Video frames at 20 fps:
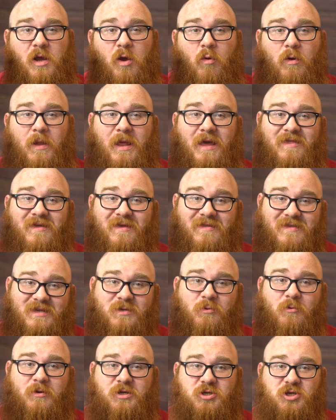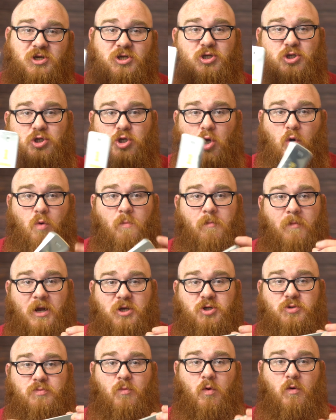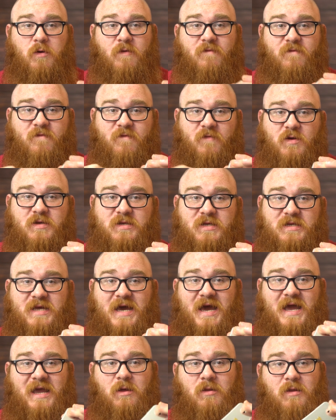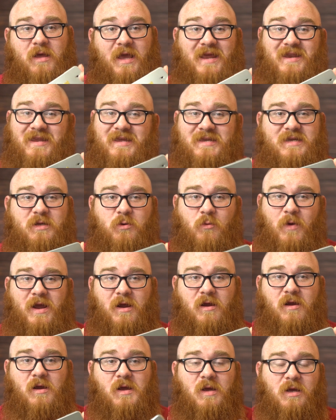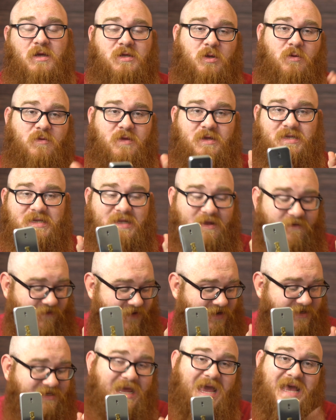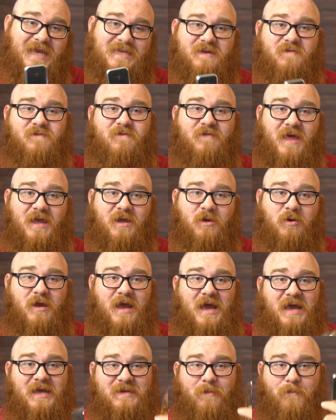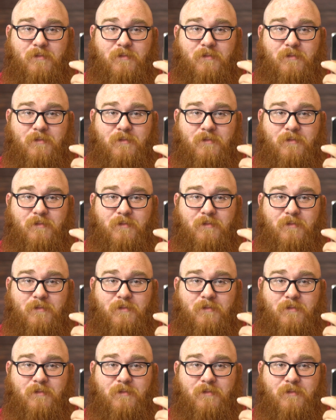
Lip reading: Well, I think this one is just so much more versatile and easy to wear. So this is a fantastic flanker, guys.